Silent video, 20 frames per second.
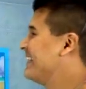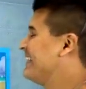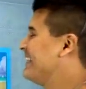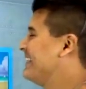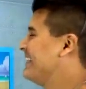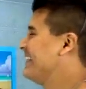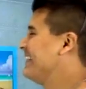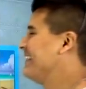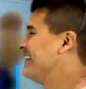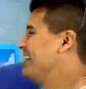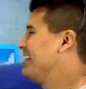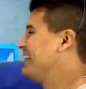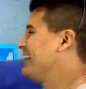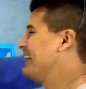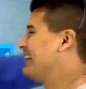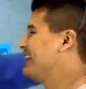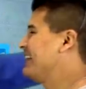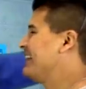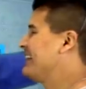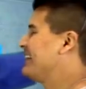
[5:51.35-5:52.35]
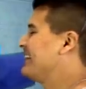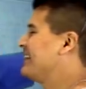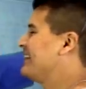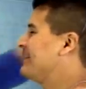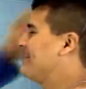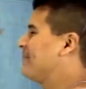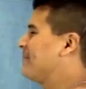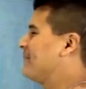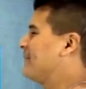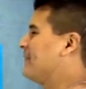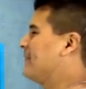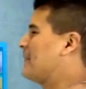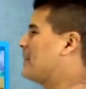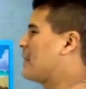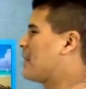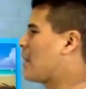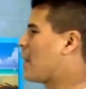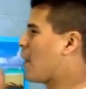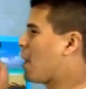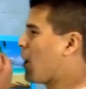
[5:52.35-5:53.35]

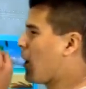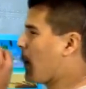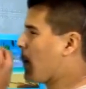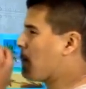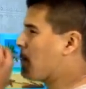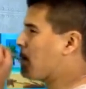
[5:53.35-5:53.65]
[no speech]